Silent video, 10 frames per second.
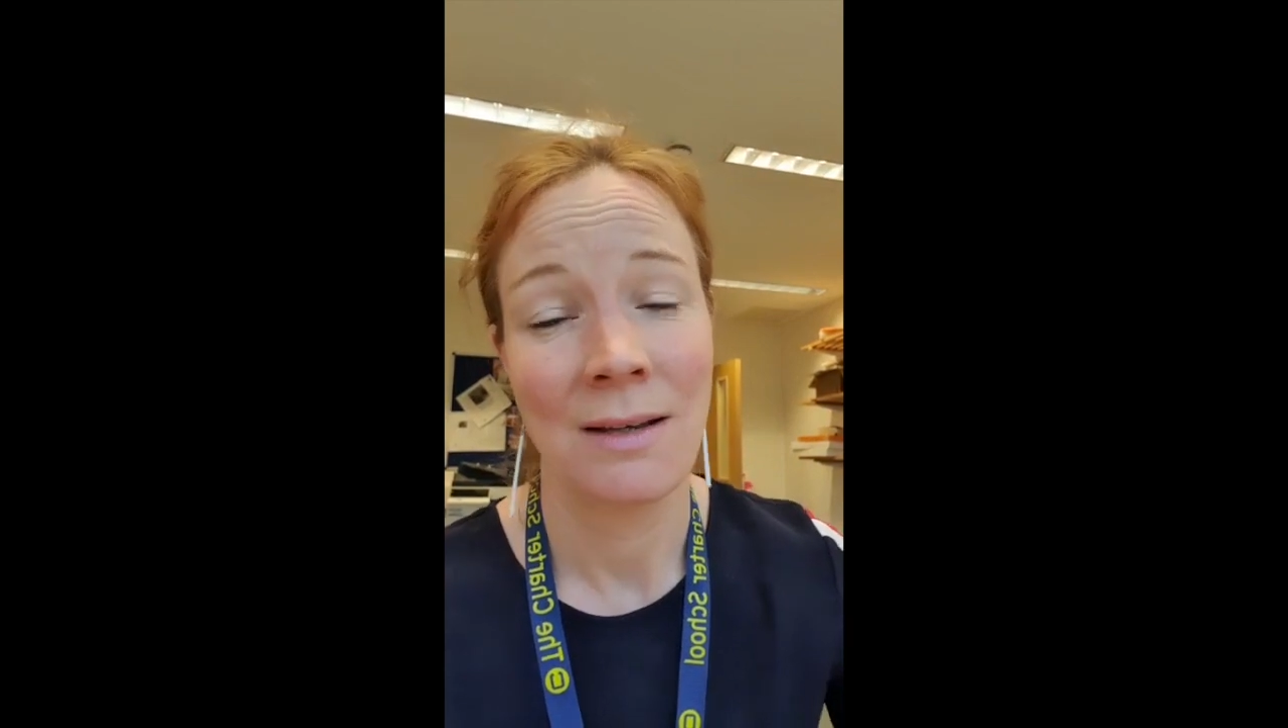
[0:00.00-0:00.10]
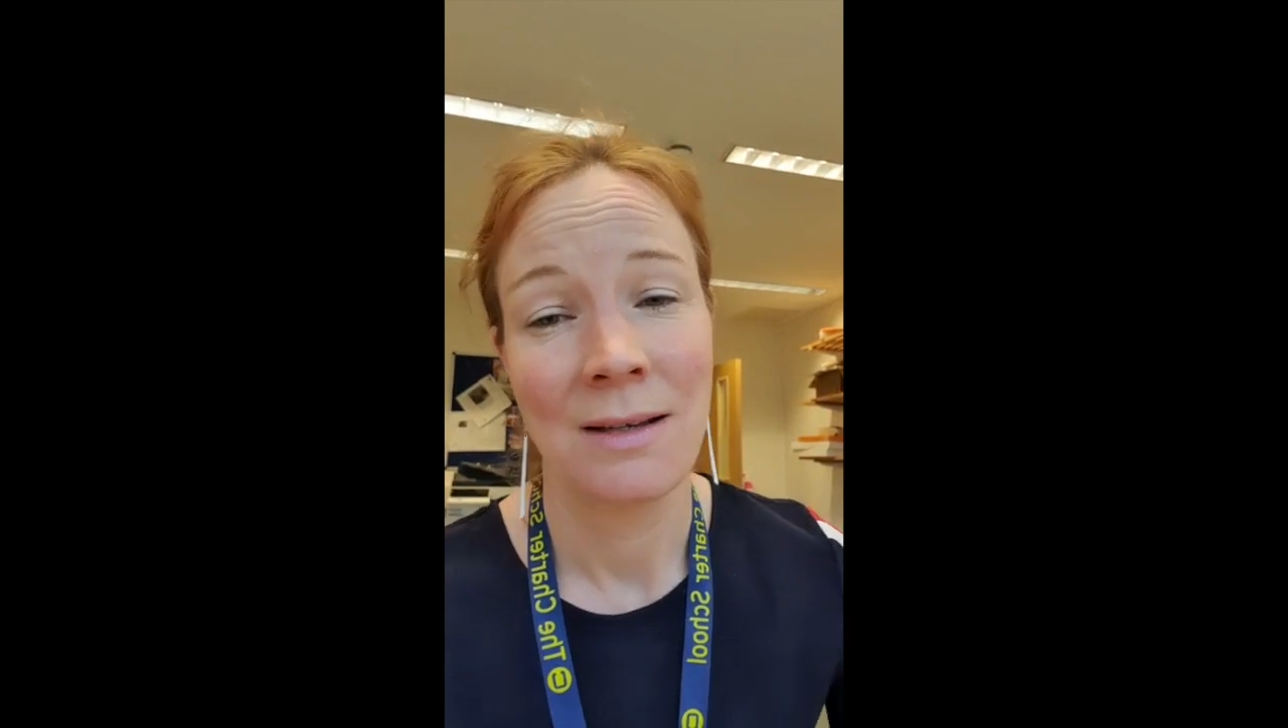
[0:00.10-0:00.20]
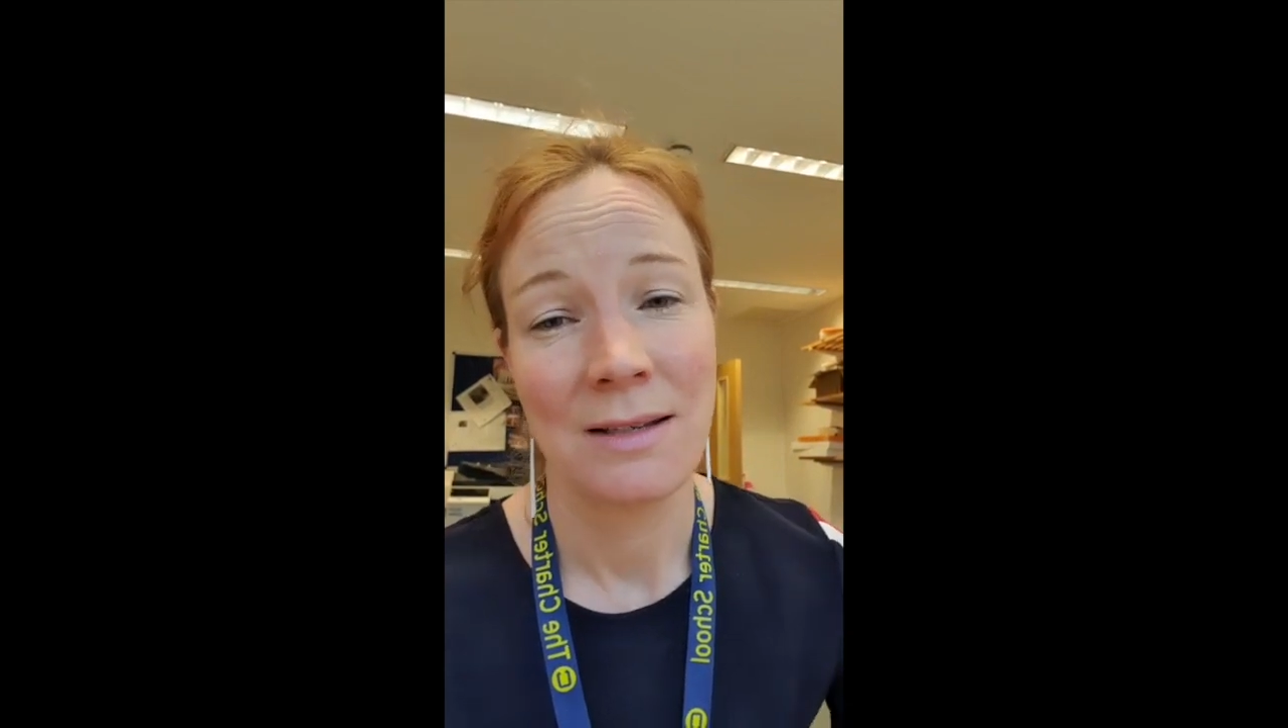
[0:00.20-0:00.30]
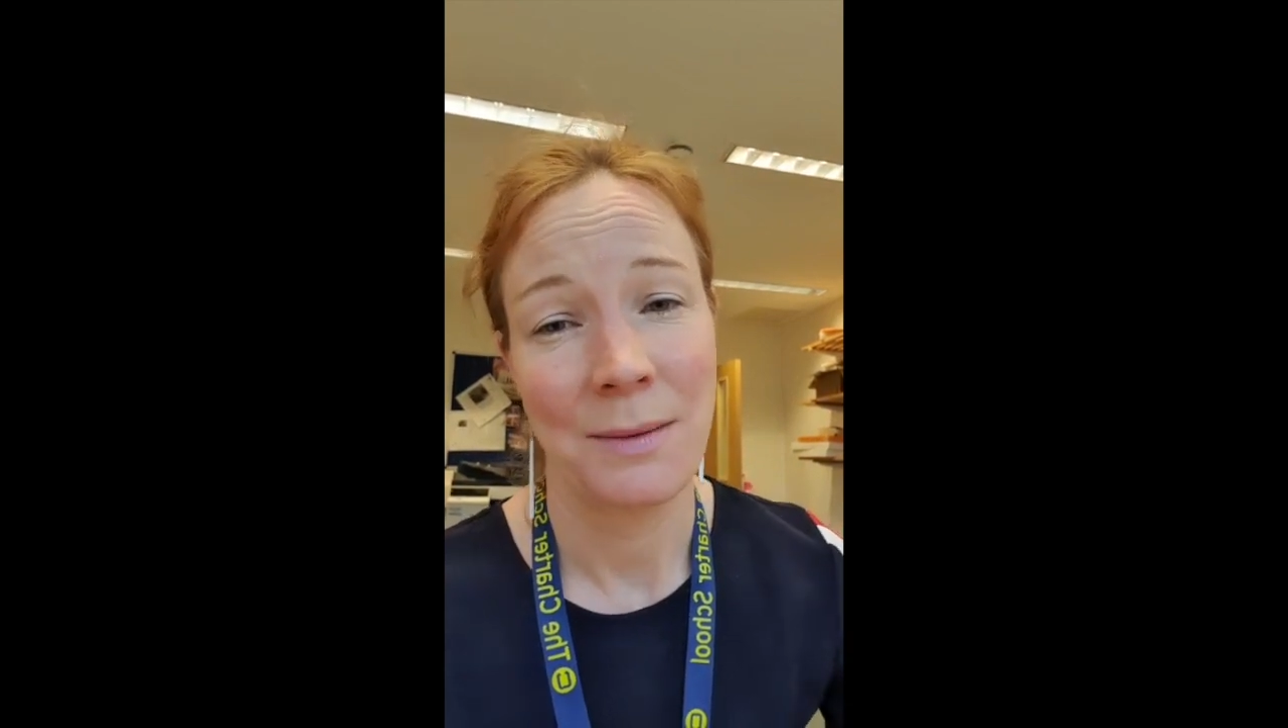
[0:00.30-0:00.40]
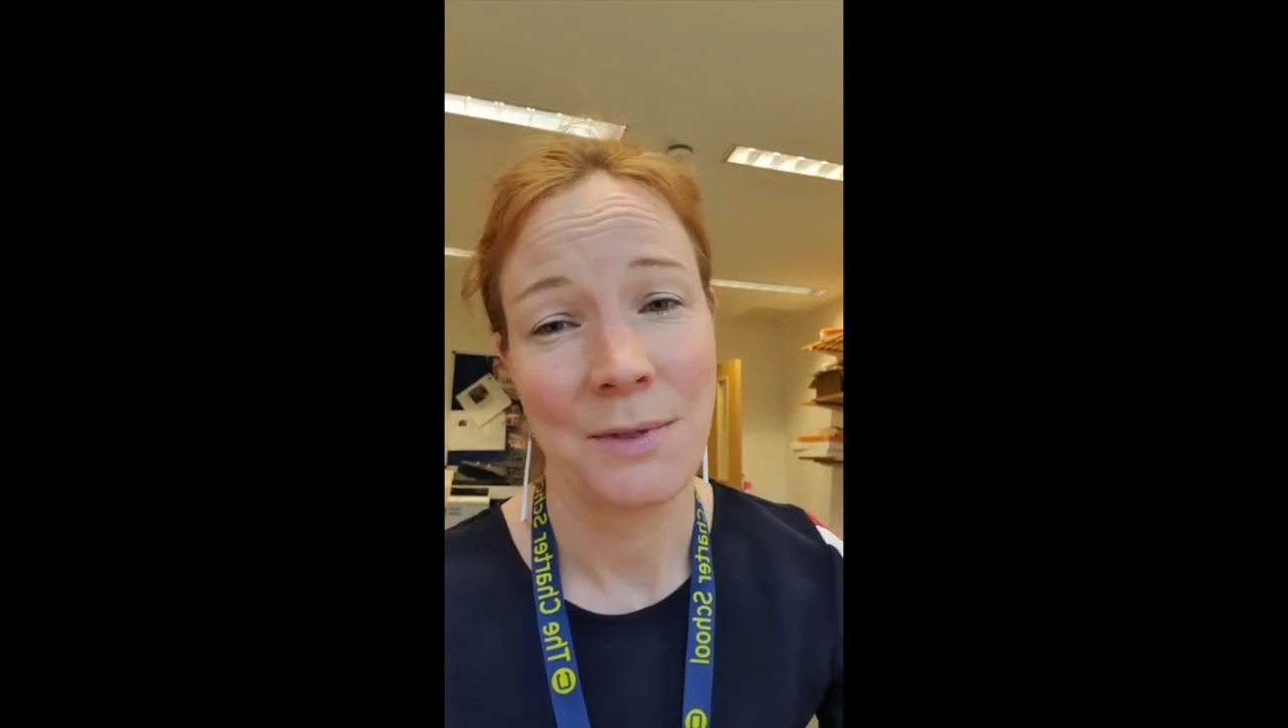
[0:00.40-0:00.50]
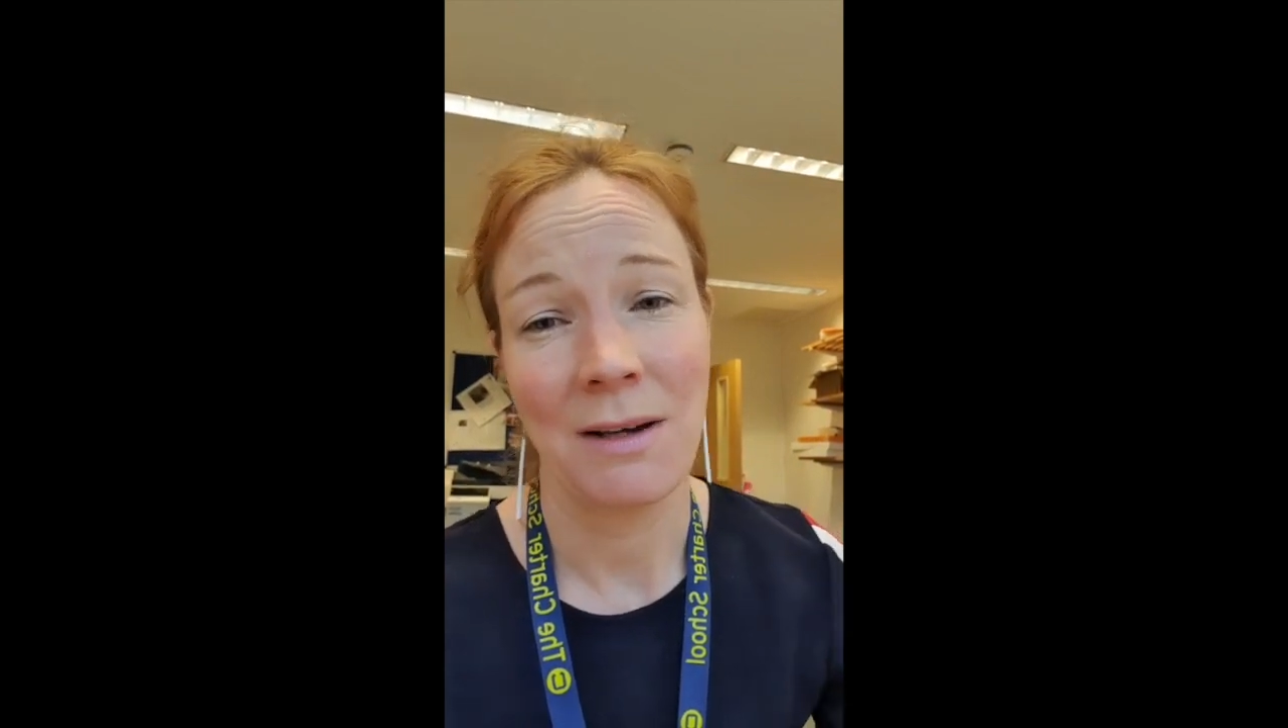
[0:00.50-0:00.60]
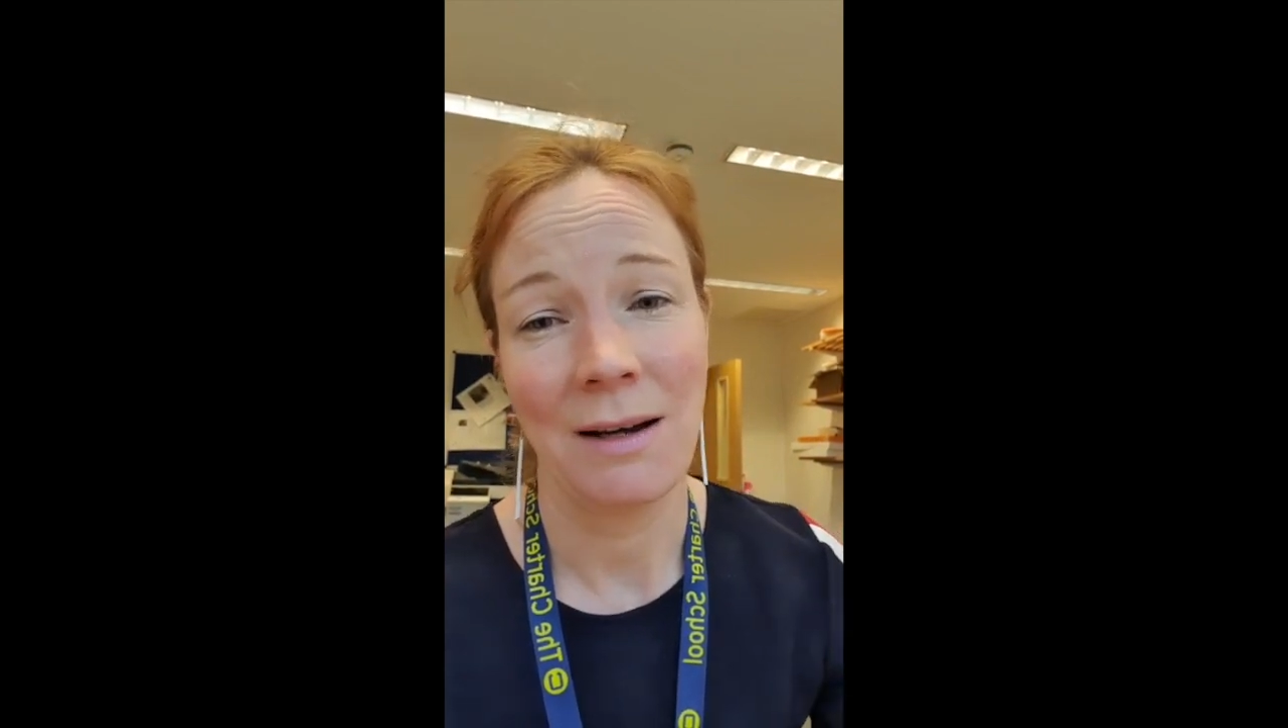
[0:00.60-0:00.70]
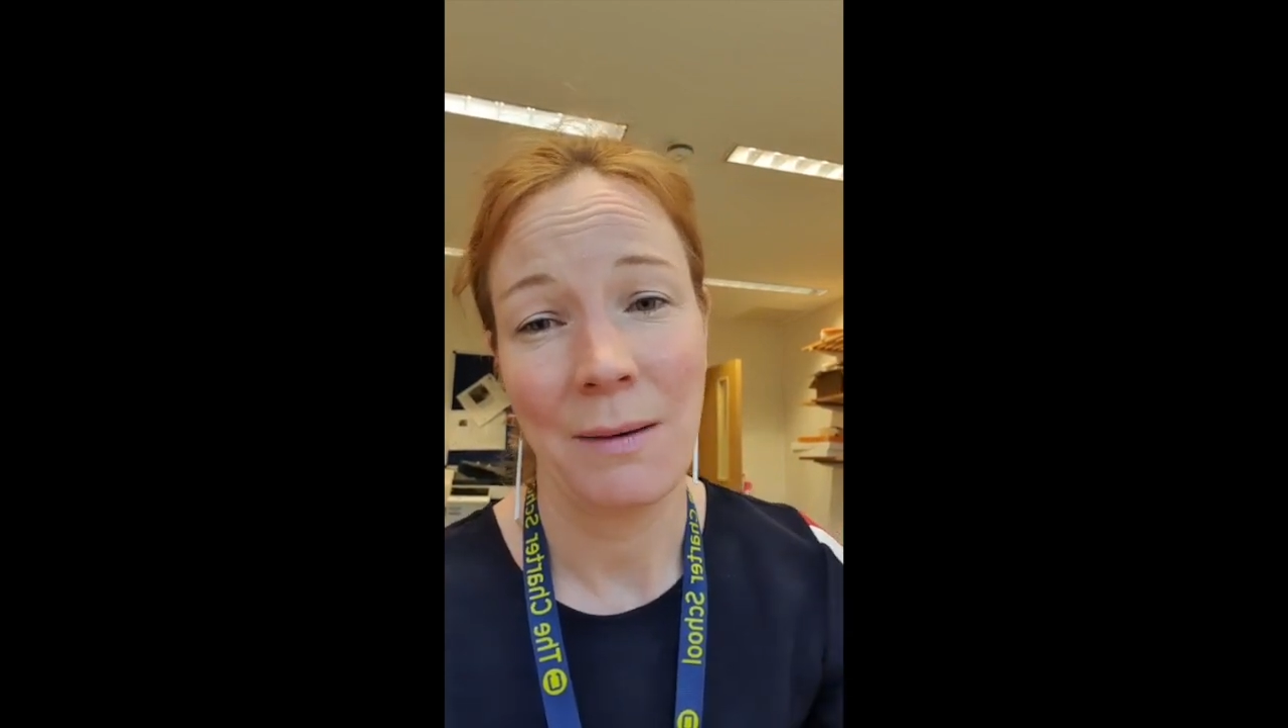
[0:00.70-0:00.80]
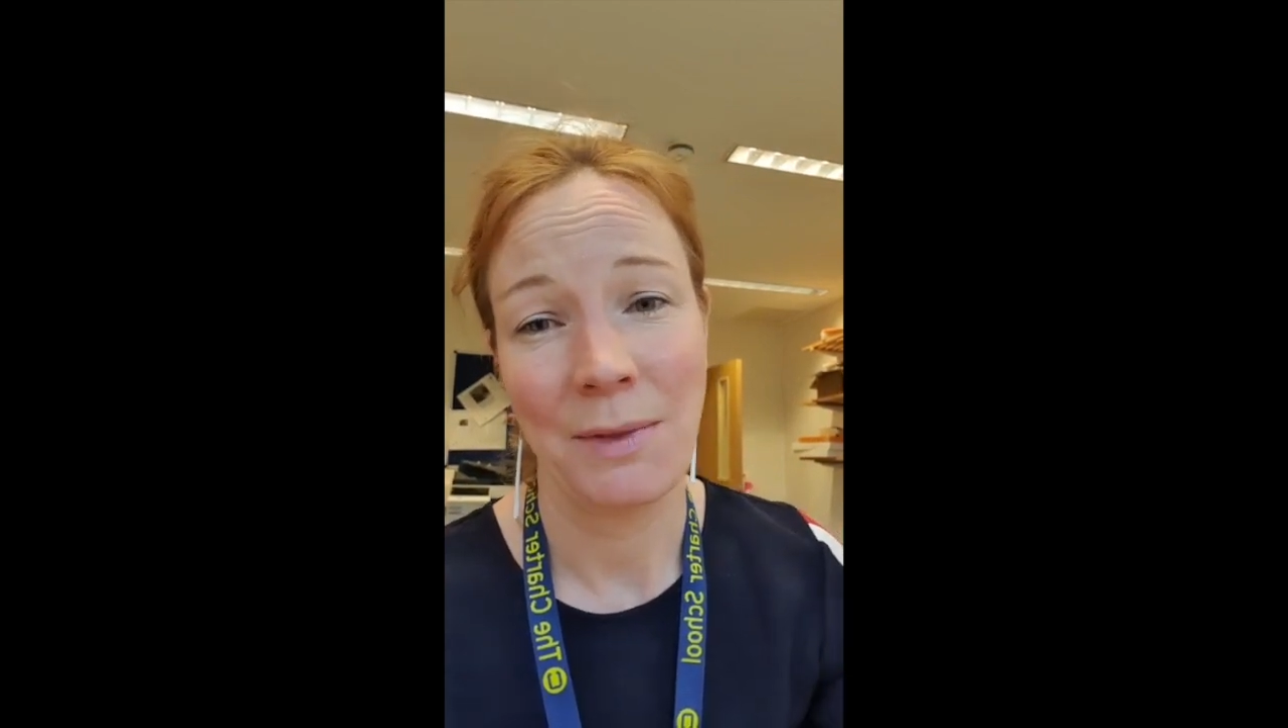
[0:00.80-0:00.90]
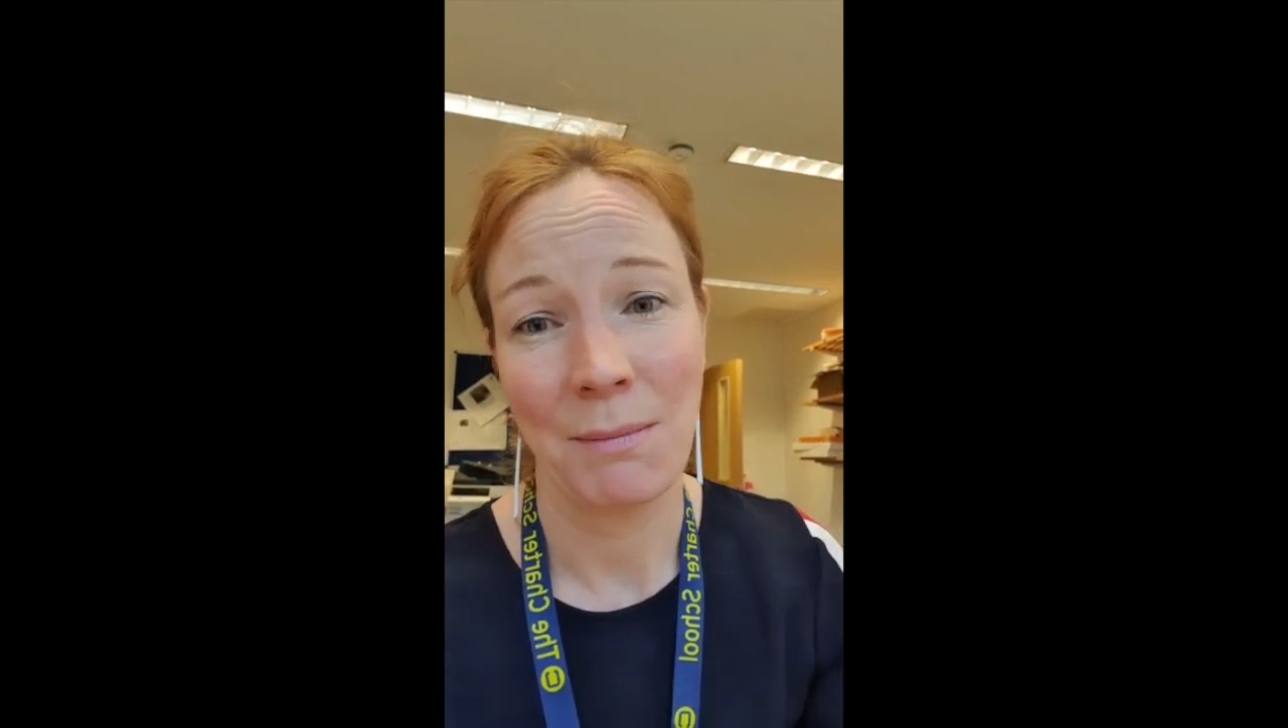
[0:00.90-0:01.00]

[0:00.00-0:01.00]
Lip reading: Sometime the